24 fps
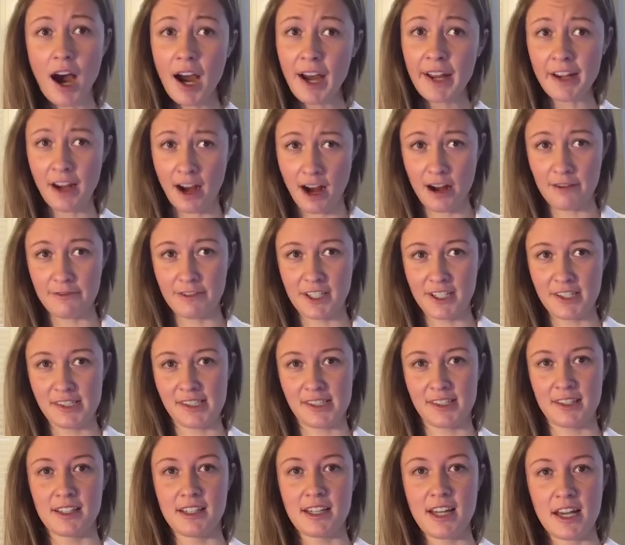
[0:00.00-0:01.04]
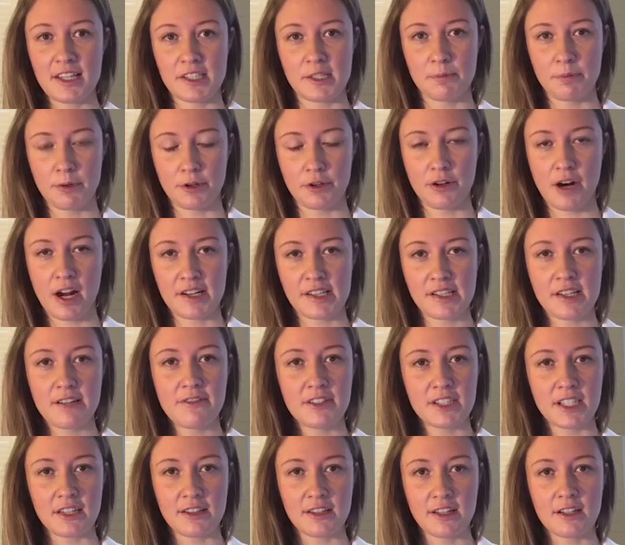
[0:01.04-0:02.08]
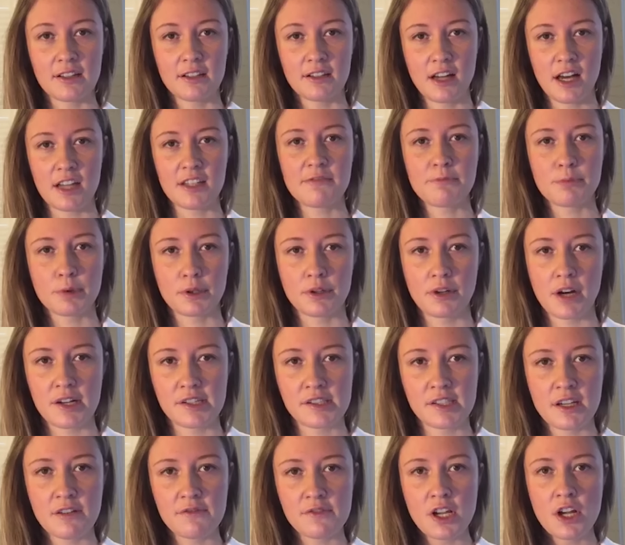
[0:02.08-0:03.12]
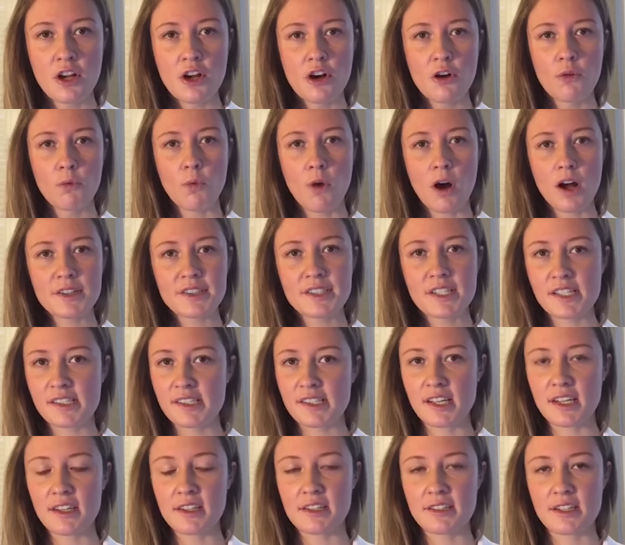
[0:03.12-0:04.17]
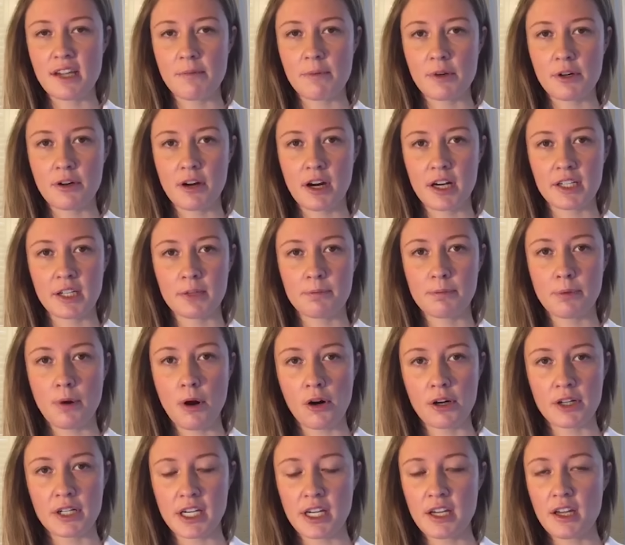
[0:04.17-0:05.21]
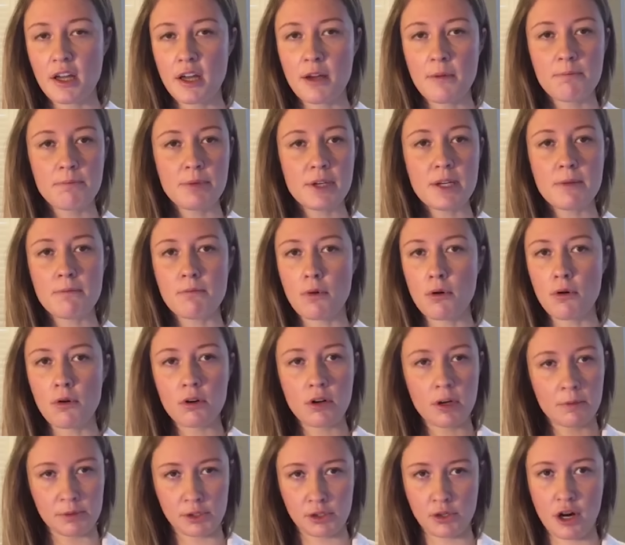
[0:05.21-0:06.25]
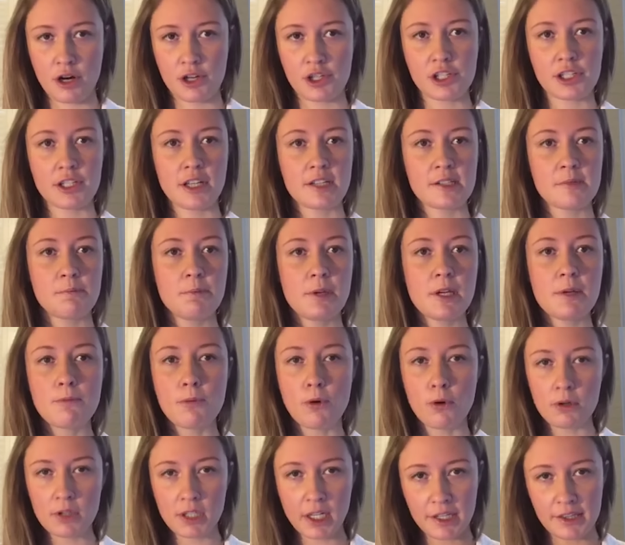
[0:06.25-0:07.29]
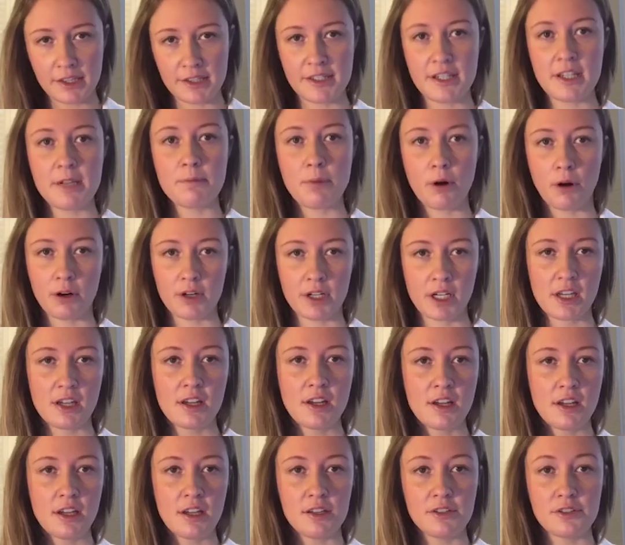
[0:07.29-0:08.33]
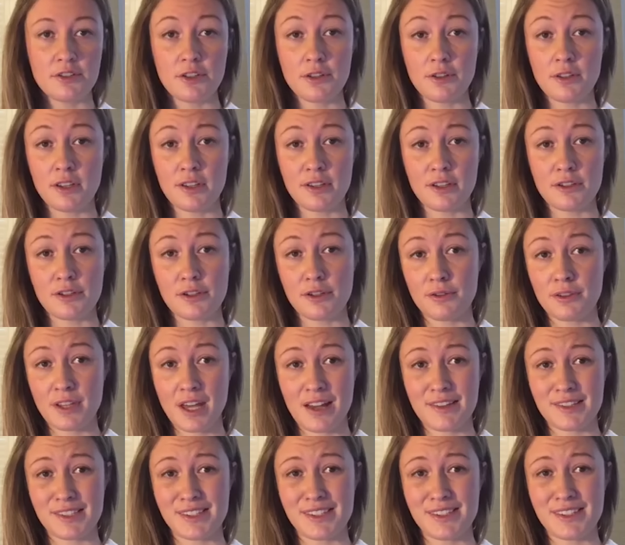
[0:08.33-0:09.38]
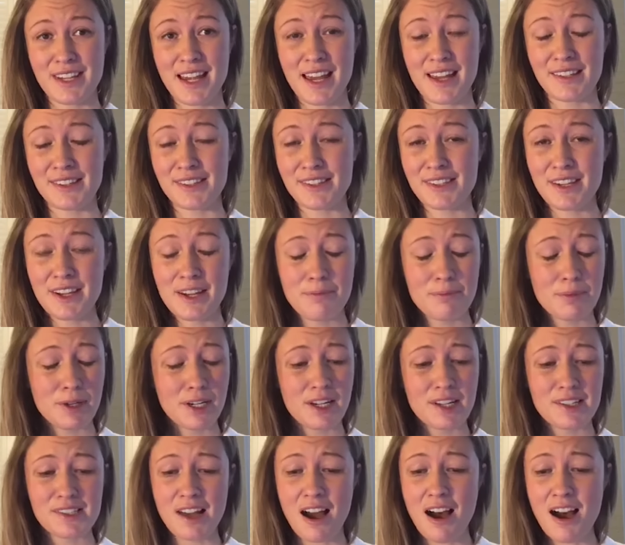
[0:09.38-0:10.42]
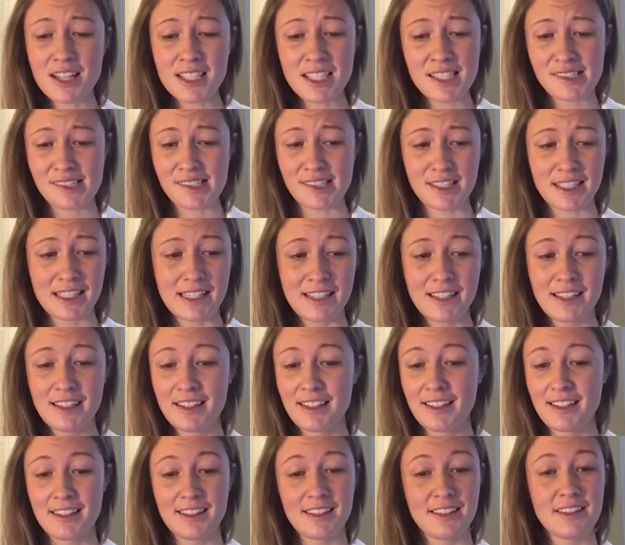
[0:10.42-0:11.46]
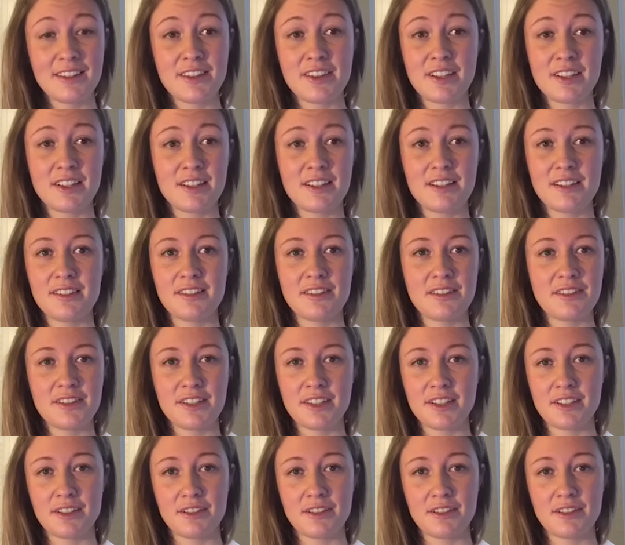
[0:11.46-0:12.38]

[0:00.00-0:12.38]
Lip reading: I obviously, as a progressive, and I think a lot of progressives, want to see the Democratic Party be more obstructionist, be more like the Tea Party in the 2010s. Because honestly, the